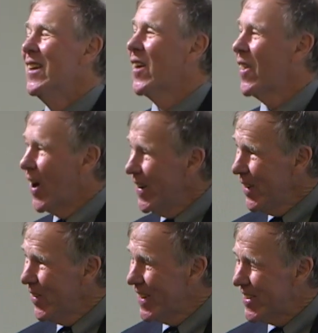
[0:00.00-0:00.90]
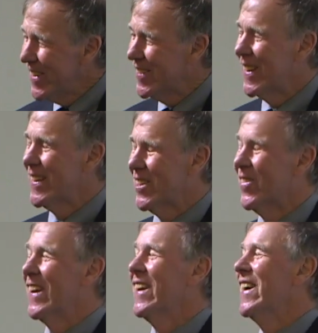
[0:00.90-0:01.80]
So the only word she said to
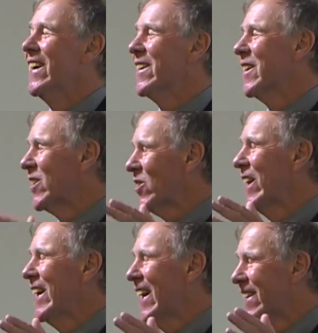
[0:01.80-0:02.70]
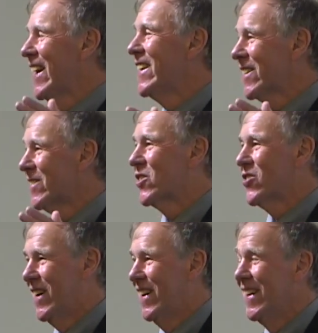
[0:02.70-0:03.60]
me in the 28 days of the
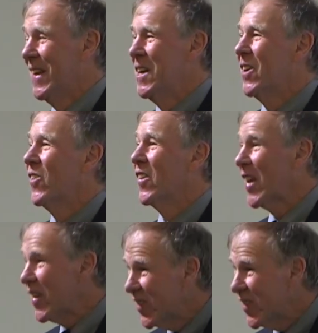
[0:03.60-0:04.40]
trial was